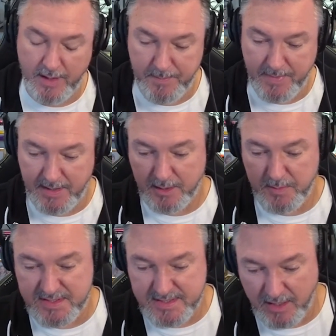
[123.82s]
I'm a
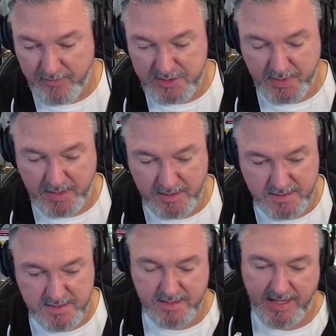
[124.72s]
little bit selfish
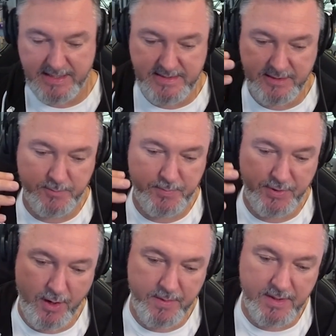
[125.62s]
because I deal
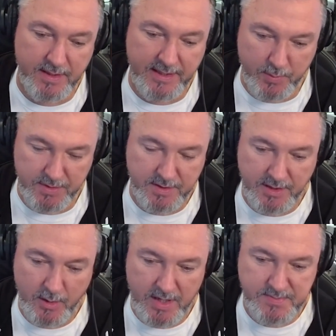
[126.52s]
predominantly with the
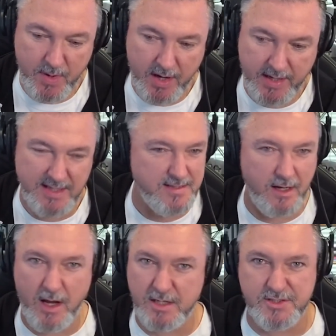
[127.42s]
US market. It's
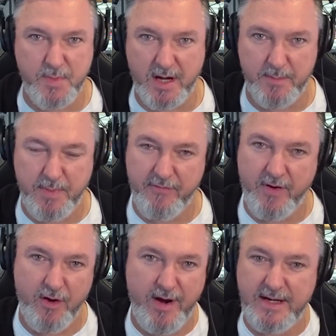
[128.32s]
our largest market by
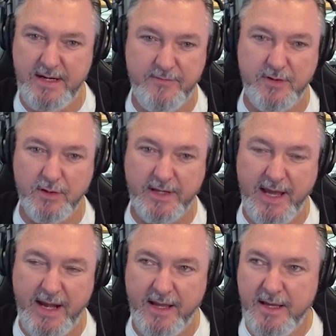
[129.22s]
far, right? And if you look
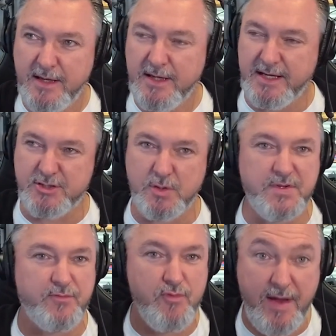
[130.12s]
at in
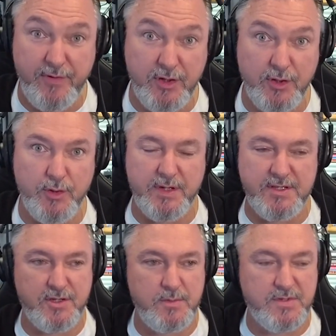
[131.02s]
terms of revenue,
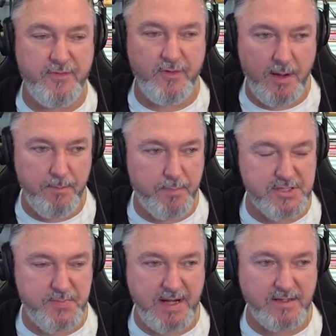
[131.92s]
in terms of
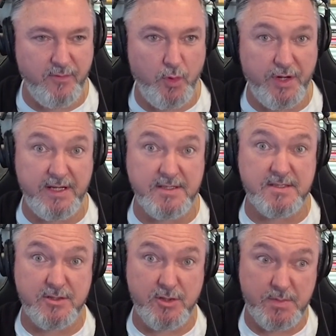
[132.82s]
prospective
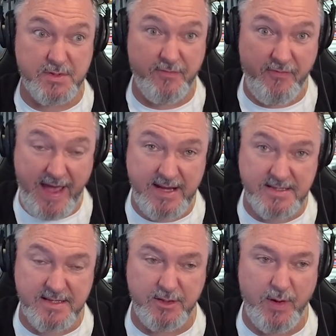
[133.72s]
audience, in terms of
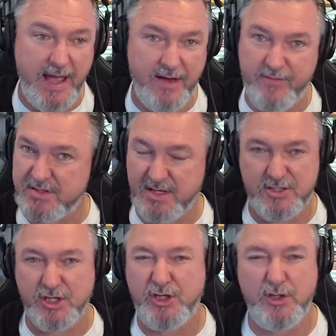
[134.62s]
fans that you have,
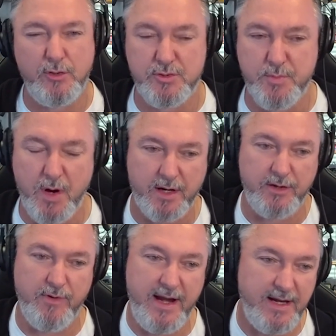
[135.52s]
it's a huge
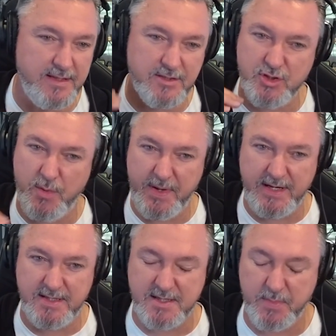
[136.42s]
market, right? And there's so many
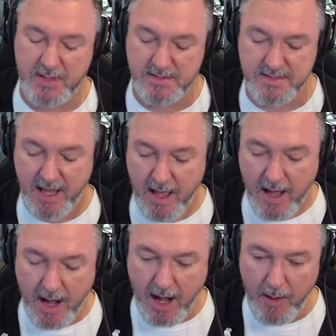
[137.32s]
disciplines.
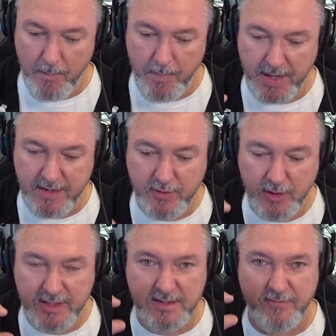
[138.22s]
But if you
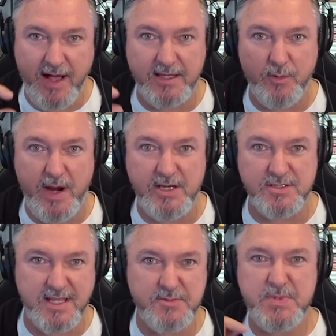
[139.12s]
look at the
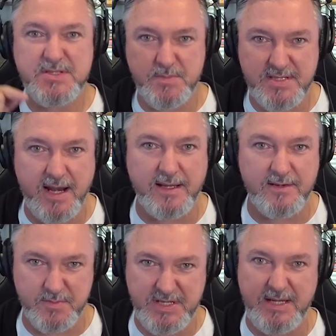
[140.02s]
valuations, there's been some selling
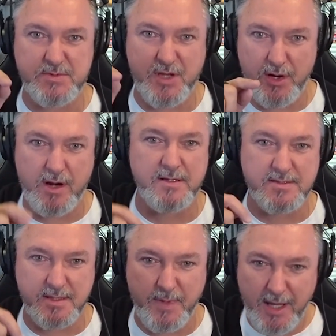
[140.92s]
of some teams going on and
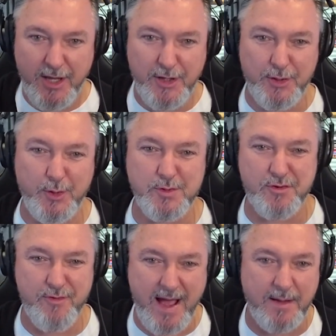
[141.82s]
some
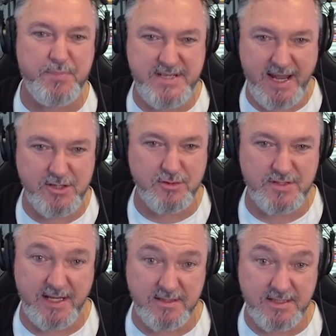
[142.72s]
news around potential
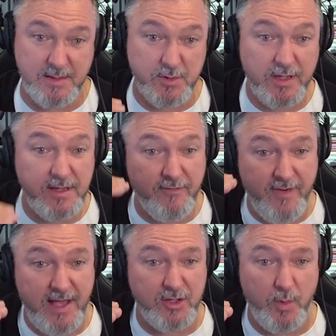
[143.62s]
sales of teams. Look at the
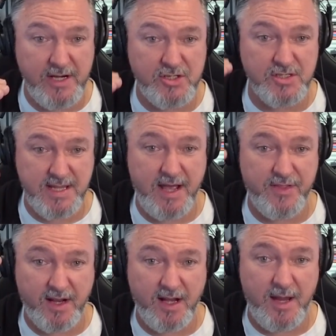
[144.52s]
valuations, how
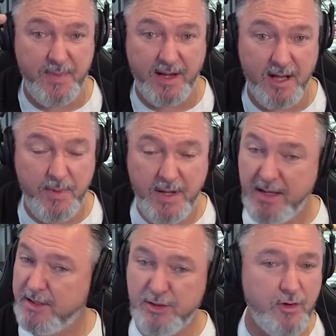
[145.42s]
they're climbing up.
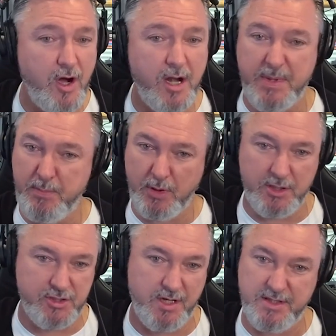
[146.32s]
You got to be
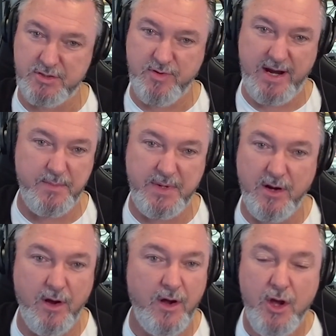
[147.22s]
bullish on this, right? I mean,
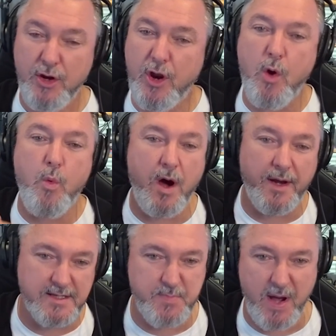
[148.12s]
no
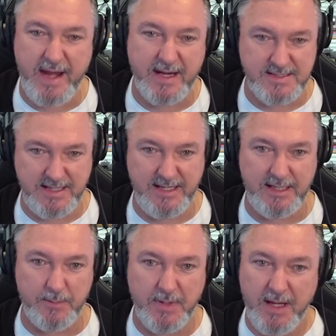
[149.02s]
one is buying a
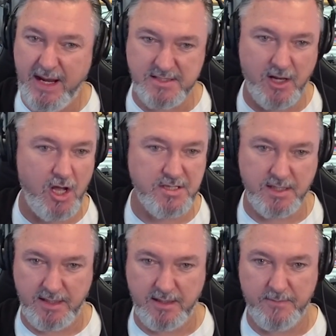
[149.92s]
team as a loss
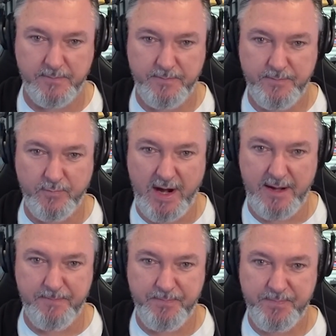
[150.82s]
leader,
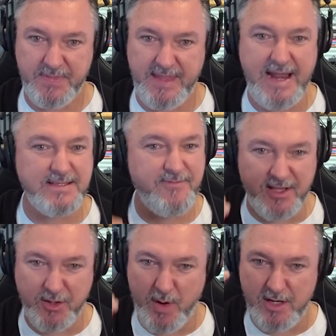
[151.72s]
right? That
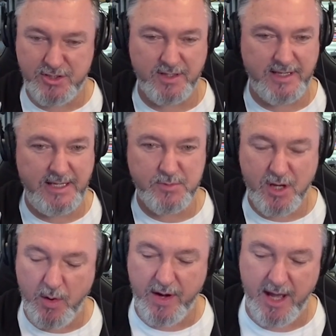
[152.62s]
valuation keeps
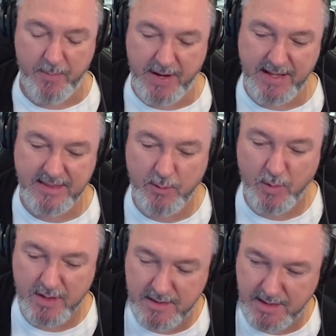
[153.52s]
going up. And I think
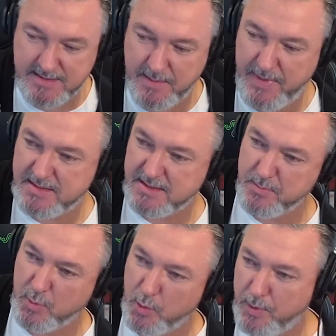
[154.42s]
one of the things that makes us
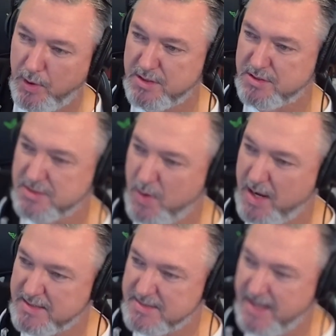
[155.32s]
more bullish as
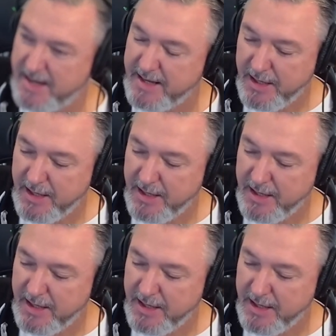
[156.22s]
well is that